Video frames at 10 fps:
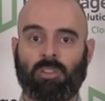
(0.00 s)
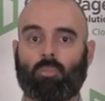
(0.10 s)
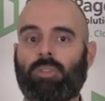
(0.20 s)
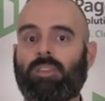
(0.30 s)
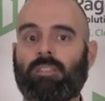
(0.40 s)

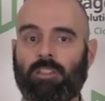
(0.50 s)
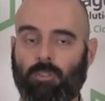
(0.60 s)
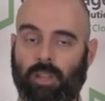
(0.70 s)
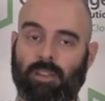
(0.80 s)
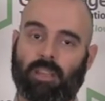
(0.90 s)
we then
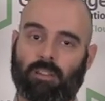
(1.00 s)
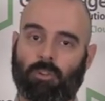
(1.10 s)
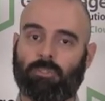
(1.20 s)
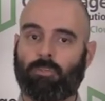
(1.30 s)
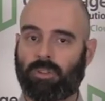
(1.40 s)
iterate and
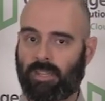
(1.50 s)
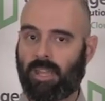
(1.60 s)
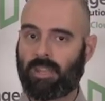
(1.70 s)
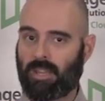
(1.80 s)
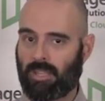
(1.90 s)
go through it
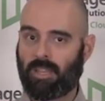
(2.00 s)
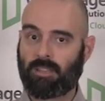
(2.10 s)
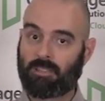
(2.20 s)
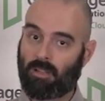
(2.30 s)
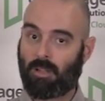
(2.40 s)
again and again until